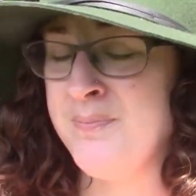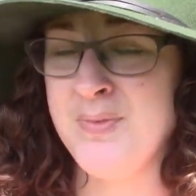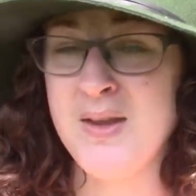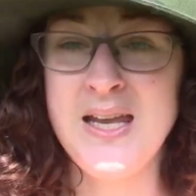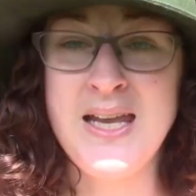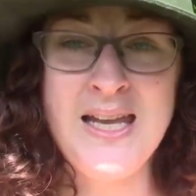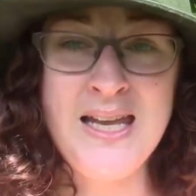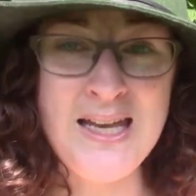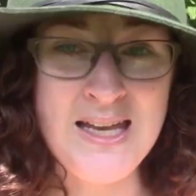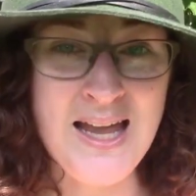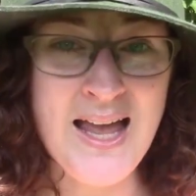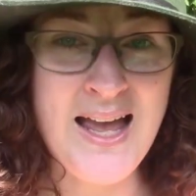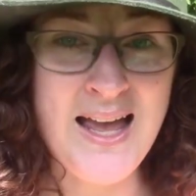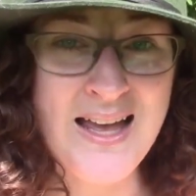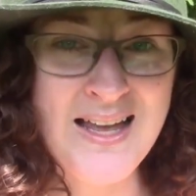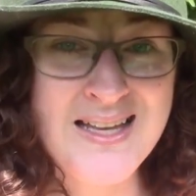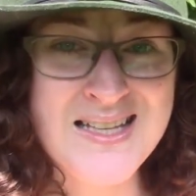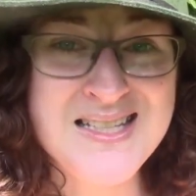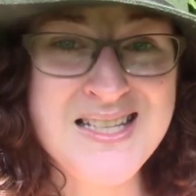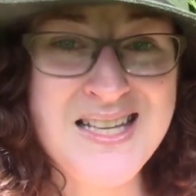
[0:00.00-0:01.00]
He
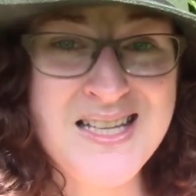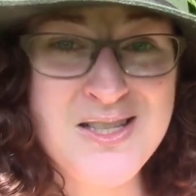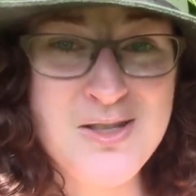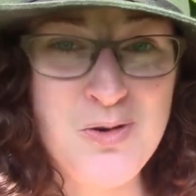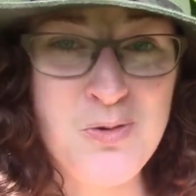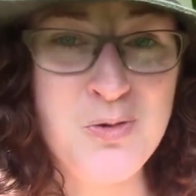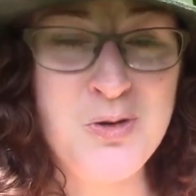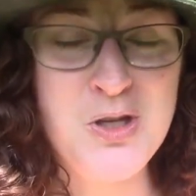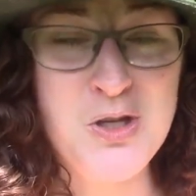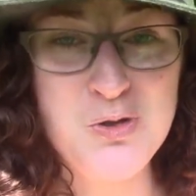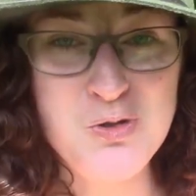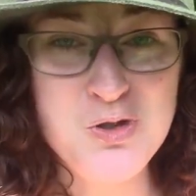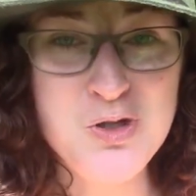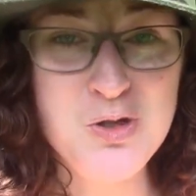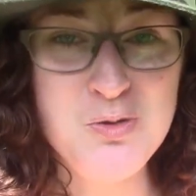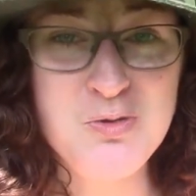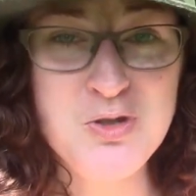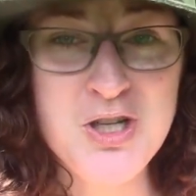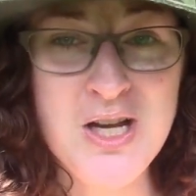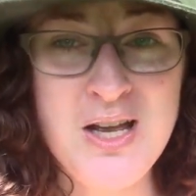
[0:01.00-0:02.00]
has his own
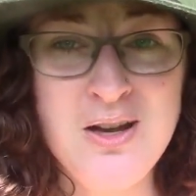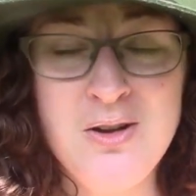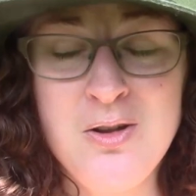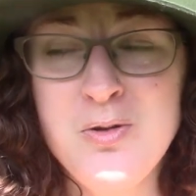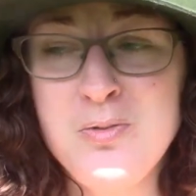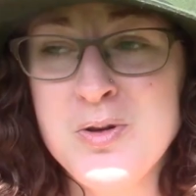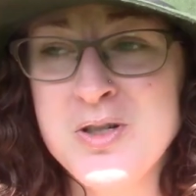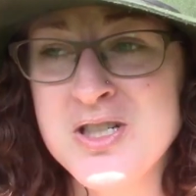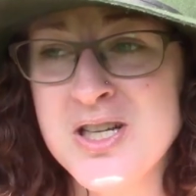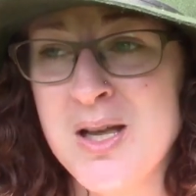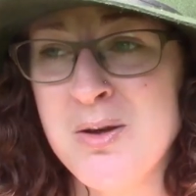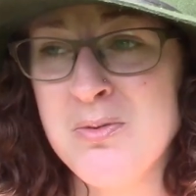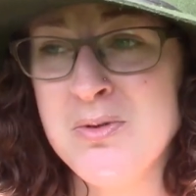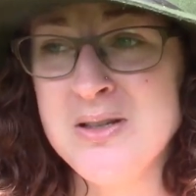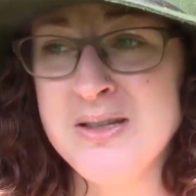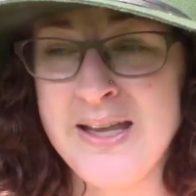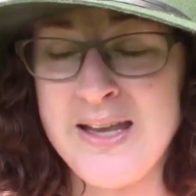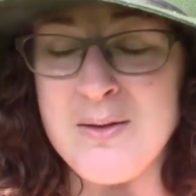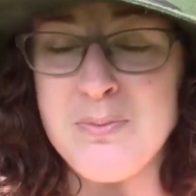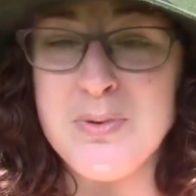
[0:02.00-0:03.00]
YouTube channel, which I will
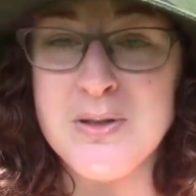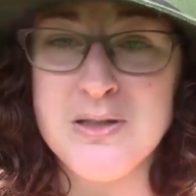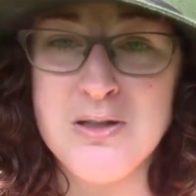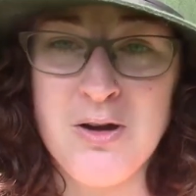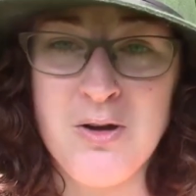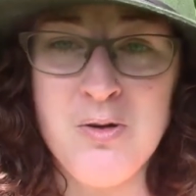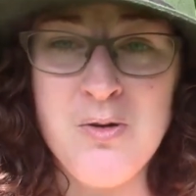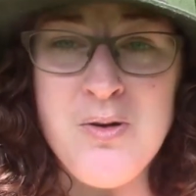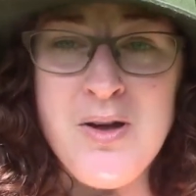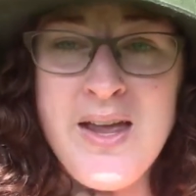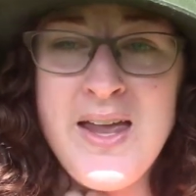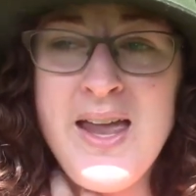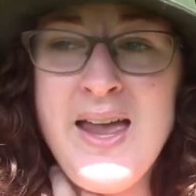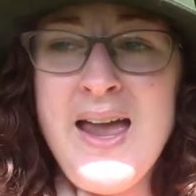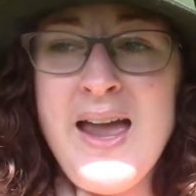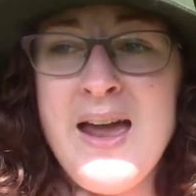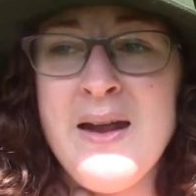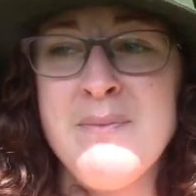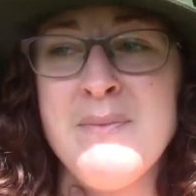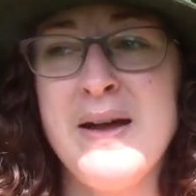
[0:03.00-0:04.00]
link below,
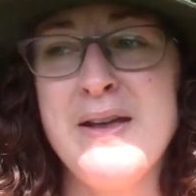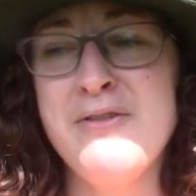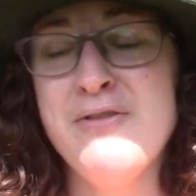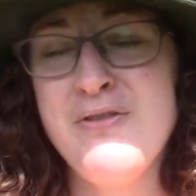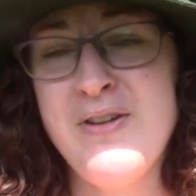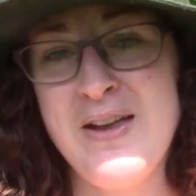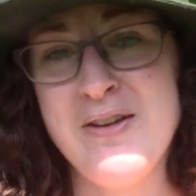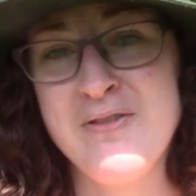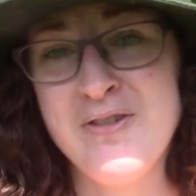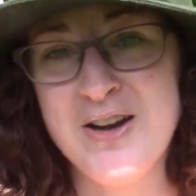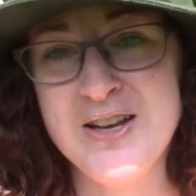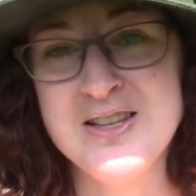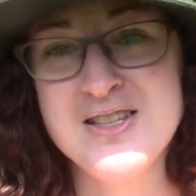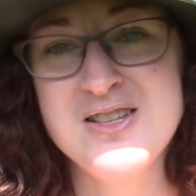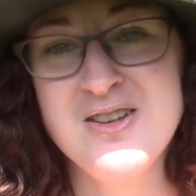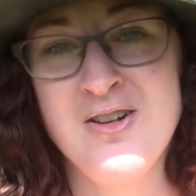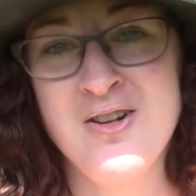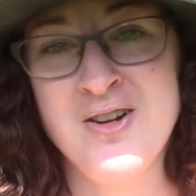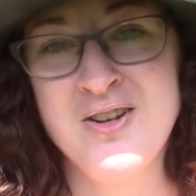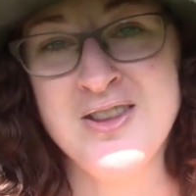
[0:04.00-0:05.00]
and my
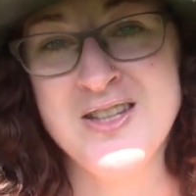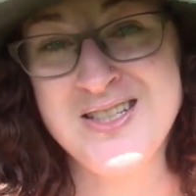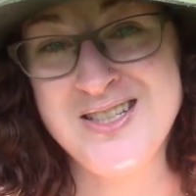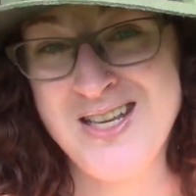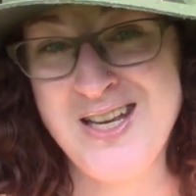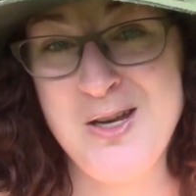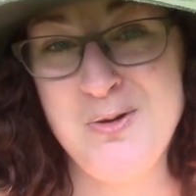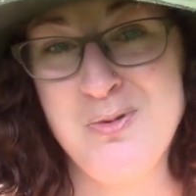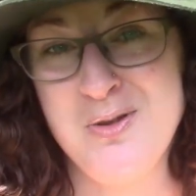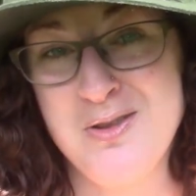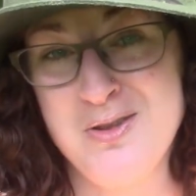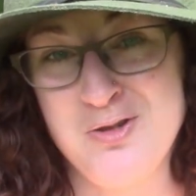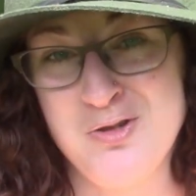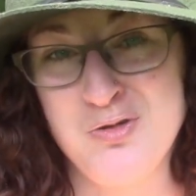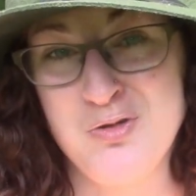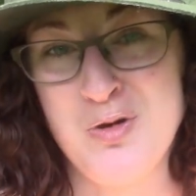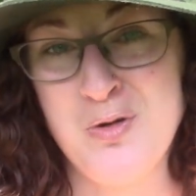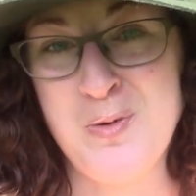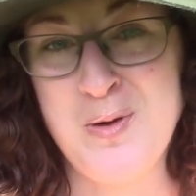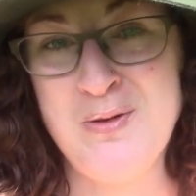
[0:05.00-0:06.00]
favorites are the Tea with the
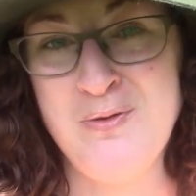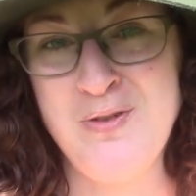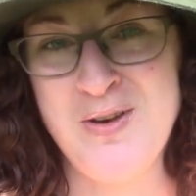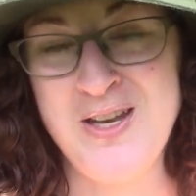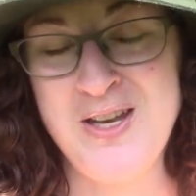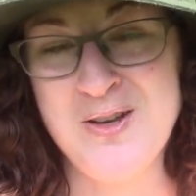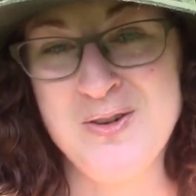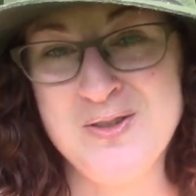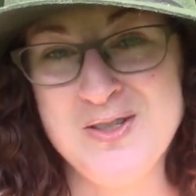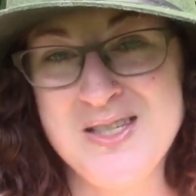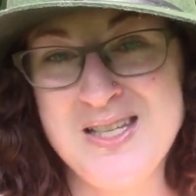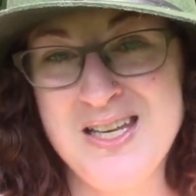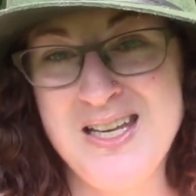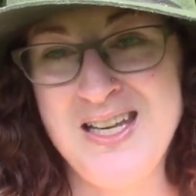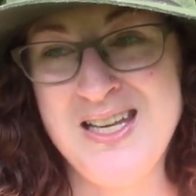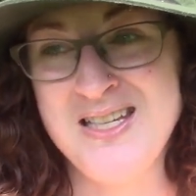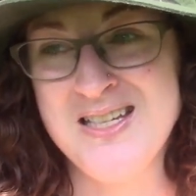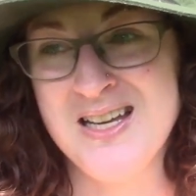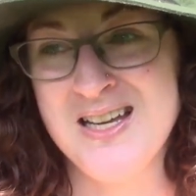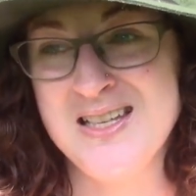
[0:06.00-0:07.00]
Druid videos that
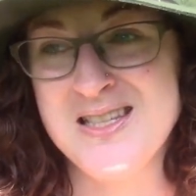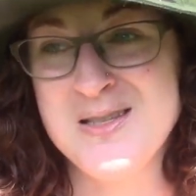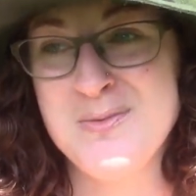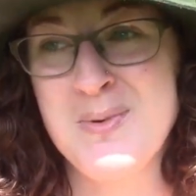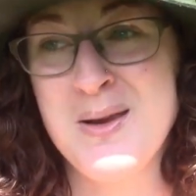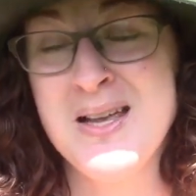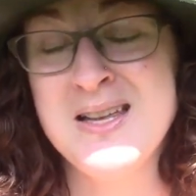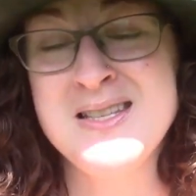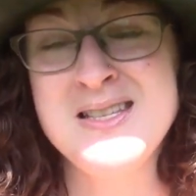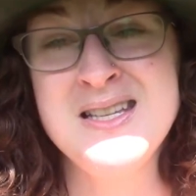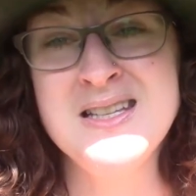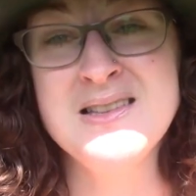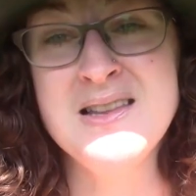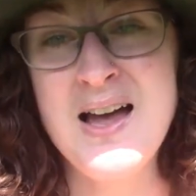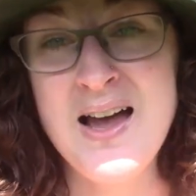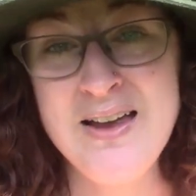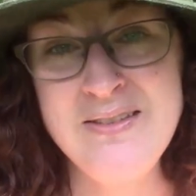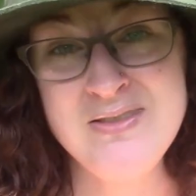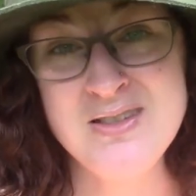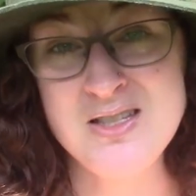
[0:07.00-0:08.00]
he does, because he
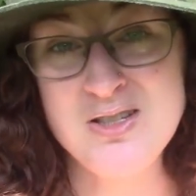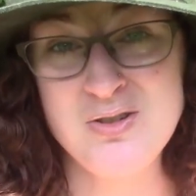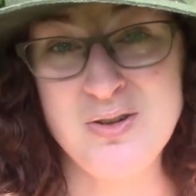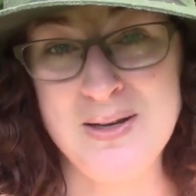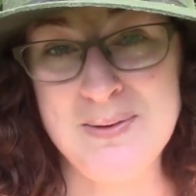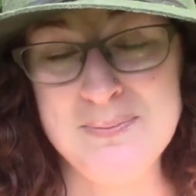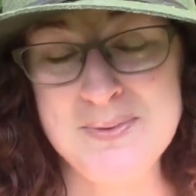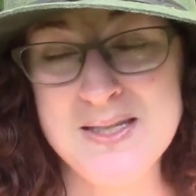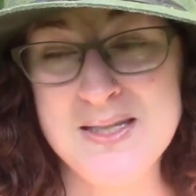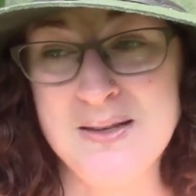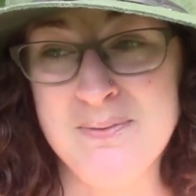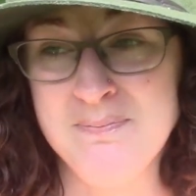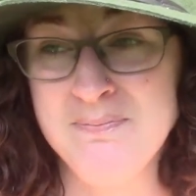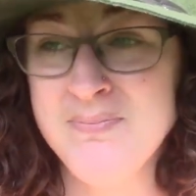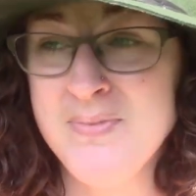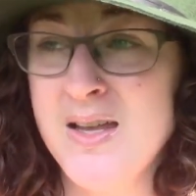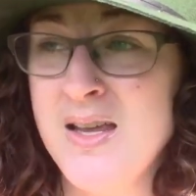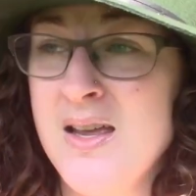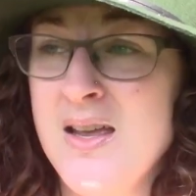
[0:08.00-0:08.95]
live streams them.